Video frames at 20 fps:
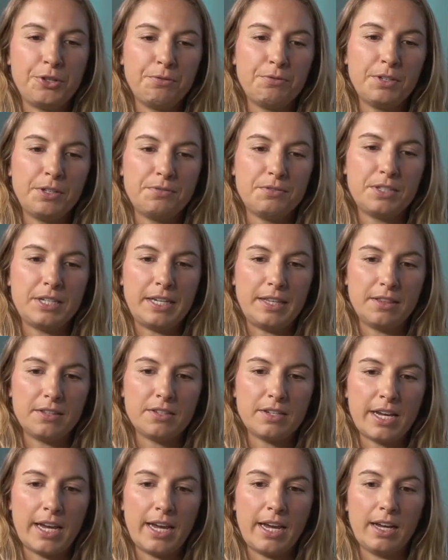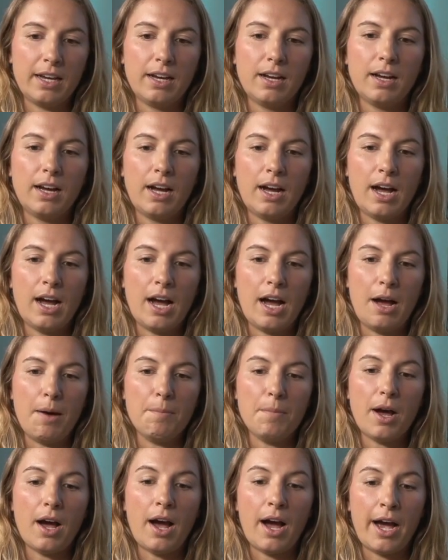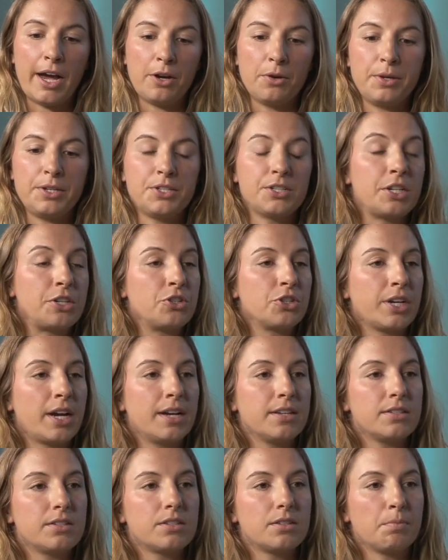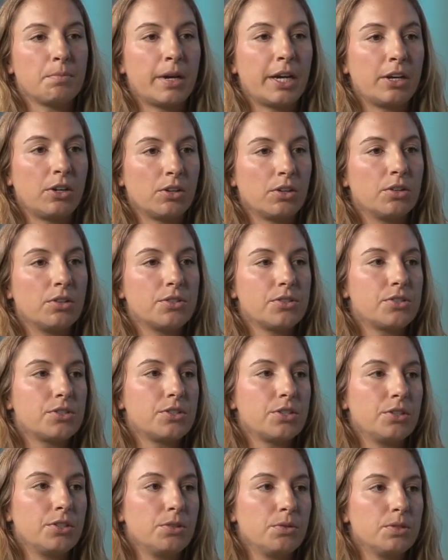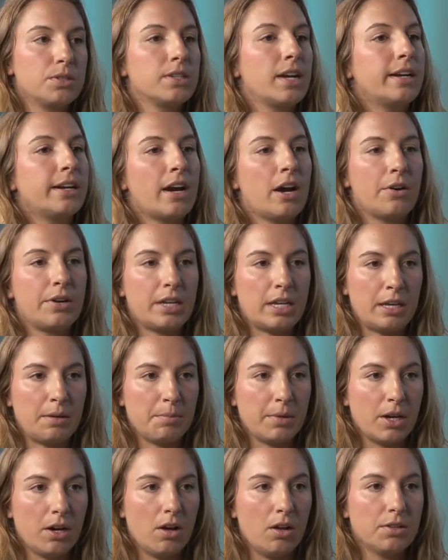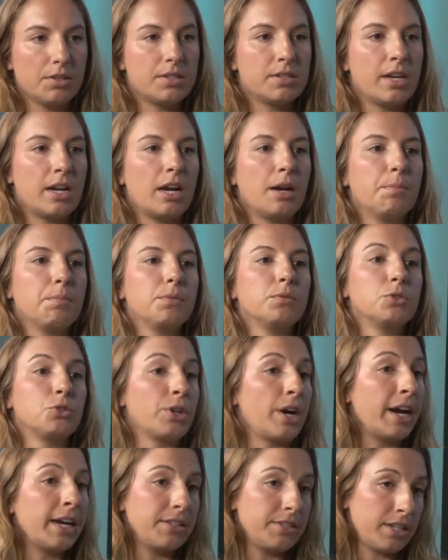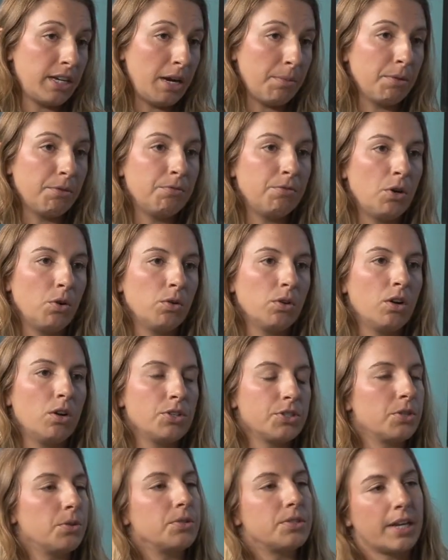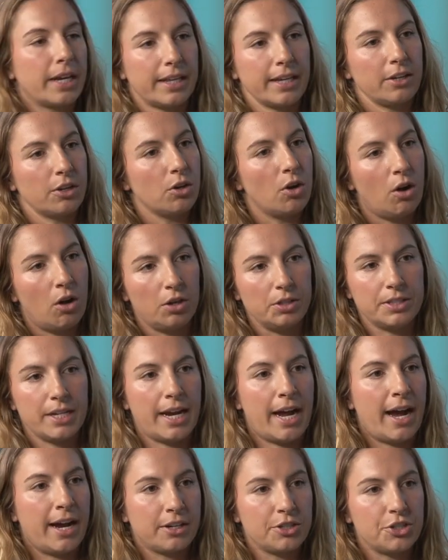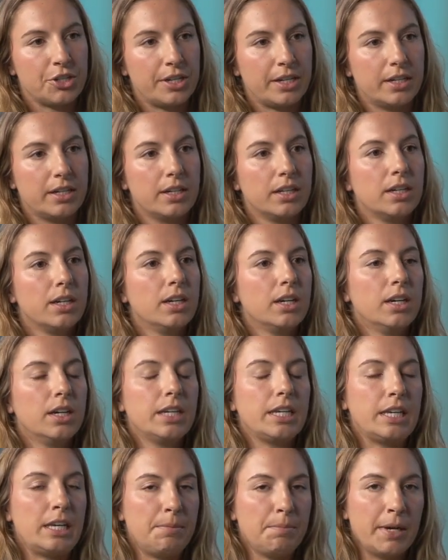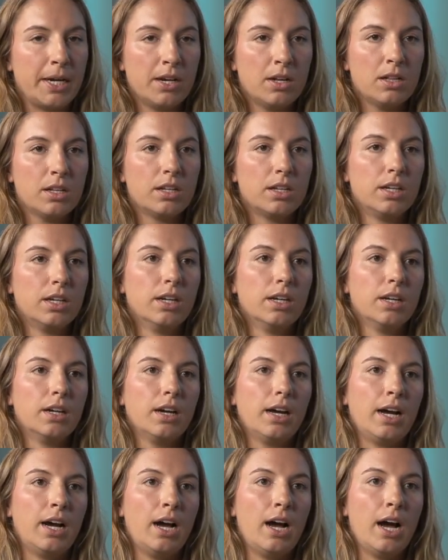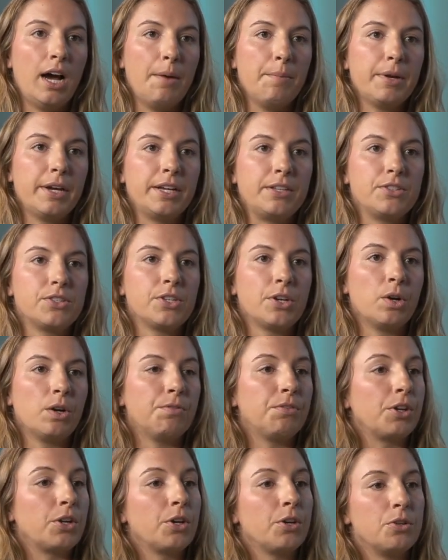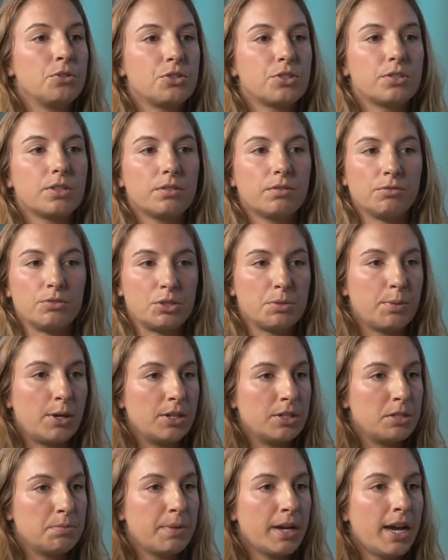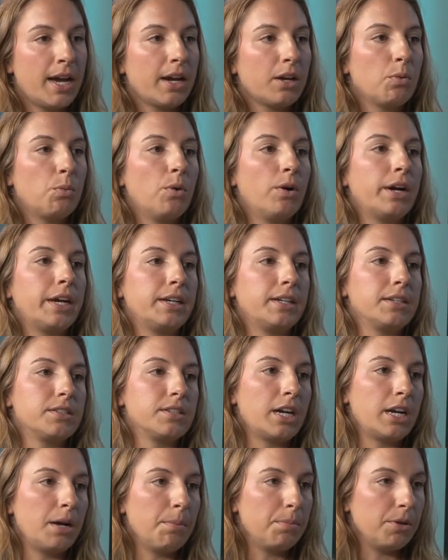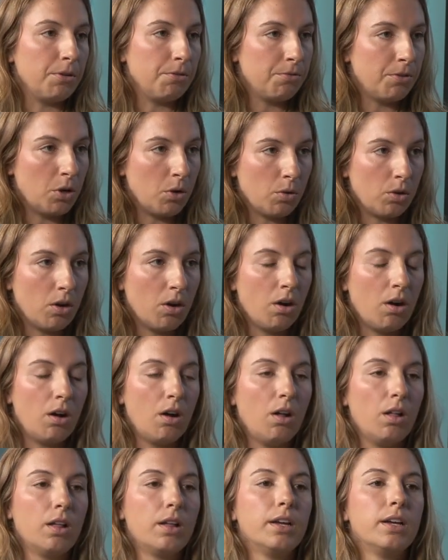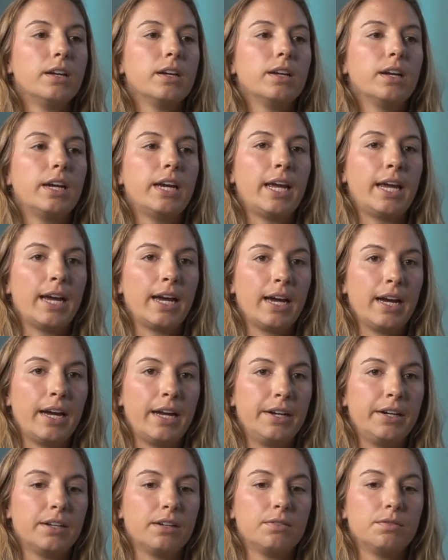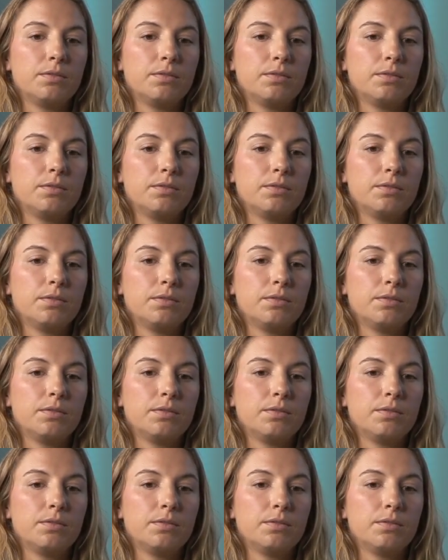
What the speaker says: 15th date, I always suggest my girls to send out an email, try and set up a phone call. So it's like a call to action email. And so if the coach responds back wanting to set up a phone call, and